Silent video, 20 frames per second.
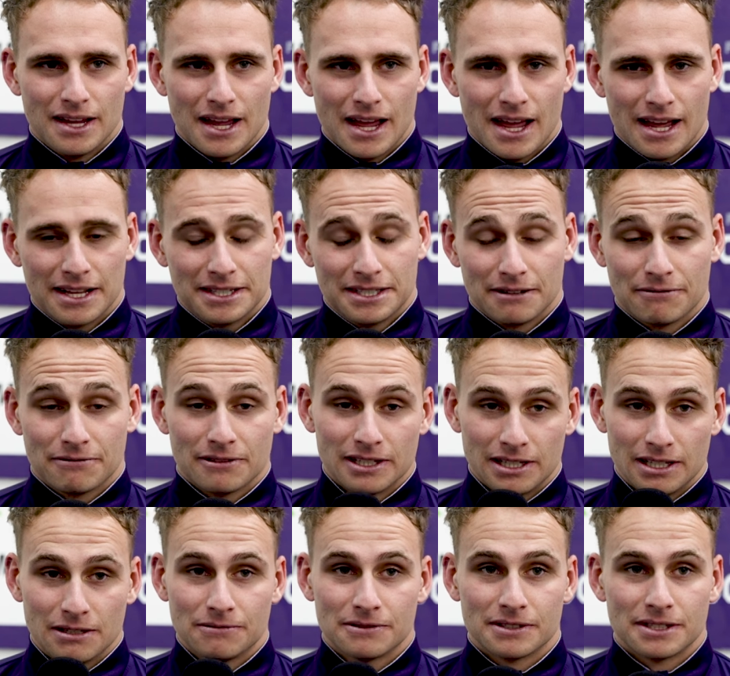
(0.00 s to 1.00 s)
Yeah, it definitely
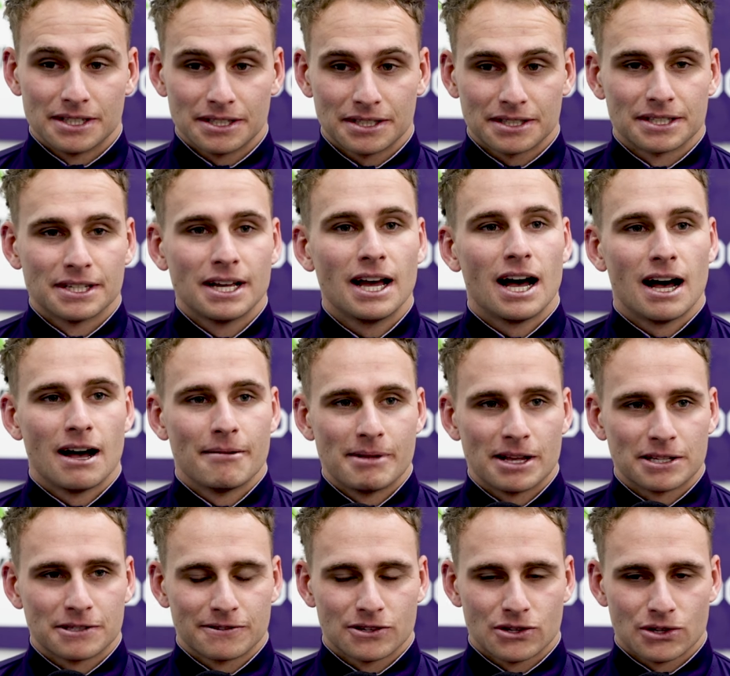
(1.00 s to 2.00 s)
lifted us,
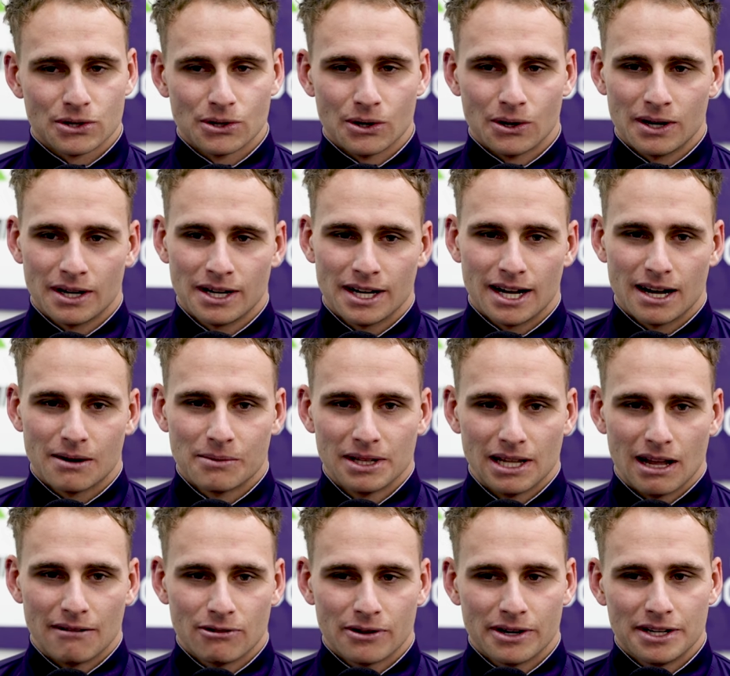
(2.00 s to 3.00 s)
that's for sure. We
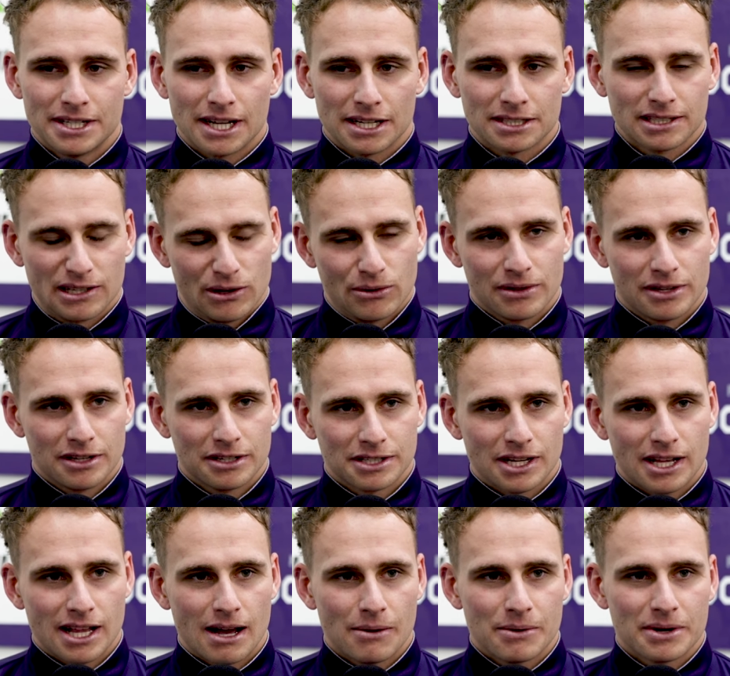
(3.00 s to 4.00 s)
love when he does little things
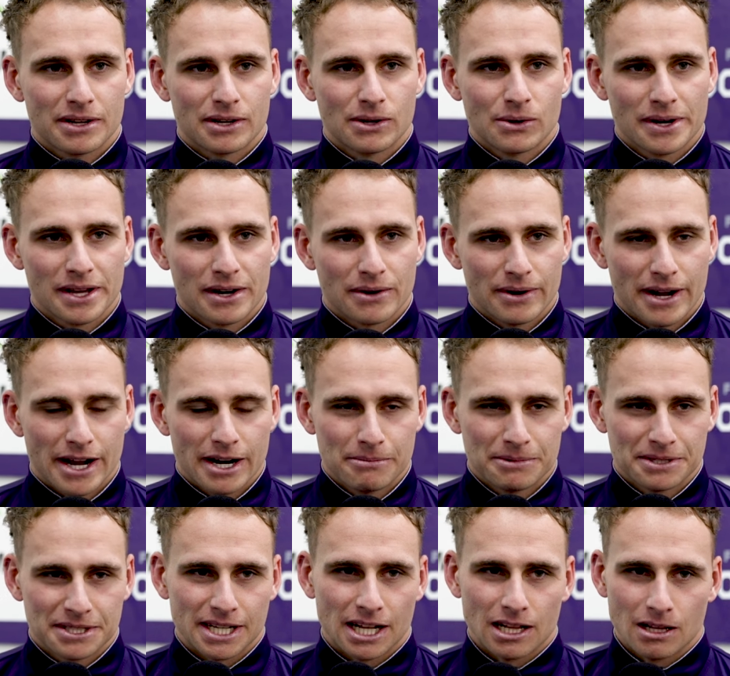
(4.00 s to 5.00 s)
like that. We can all get around him
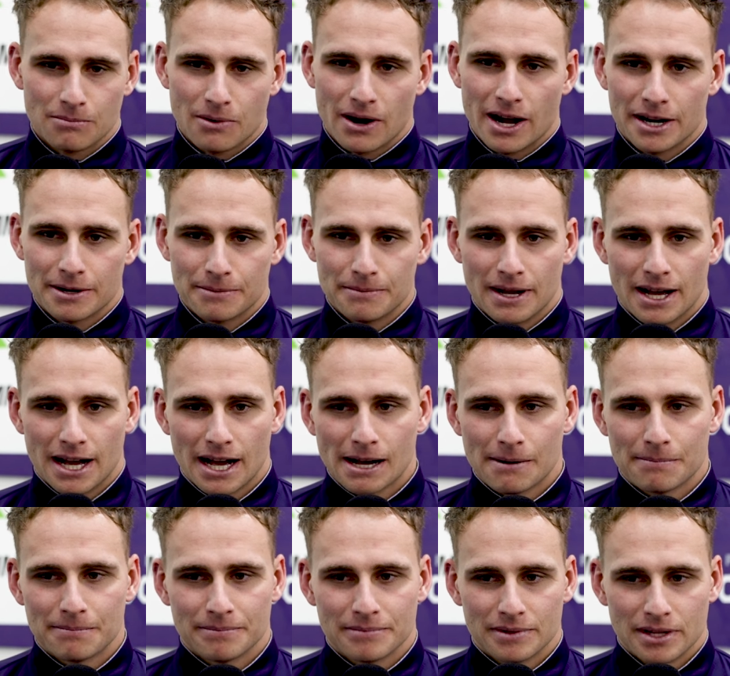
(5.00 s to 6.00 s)
and celebrate him.
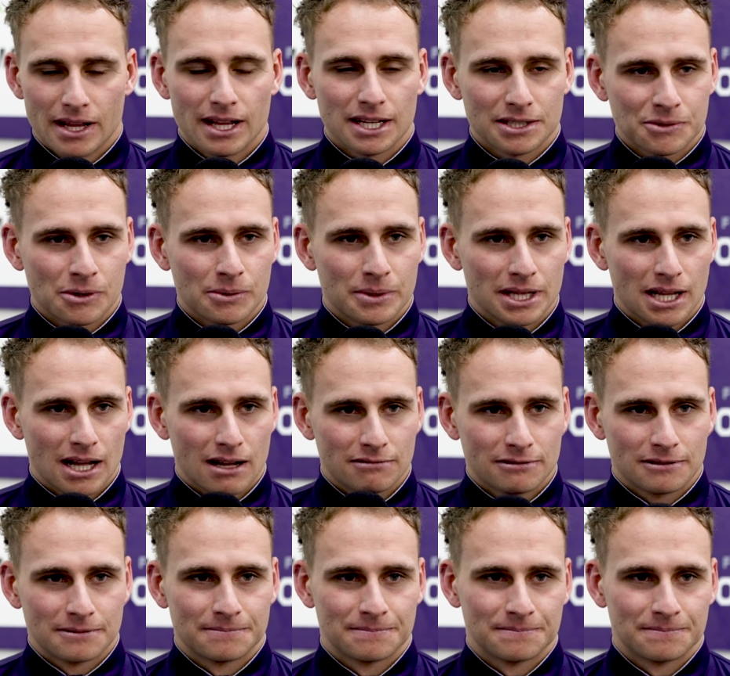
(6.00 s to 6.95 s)
That's what we love.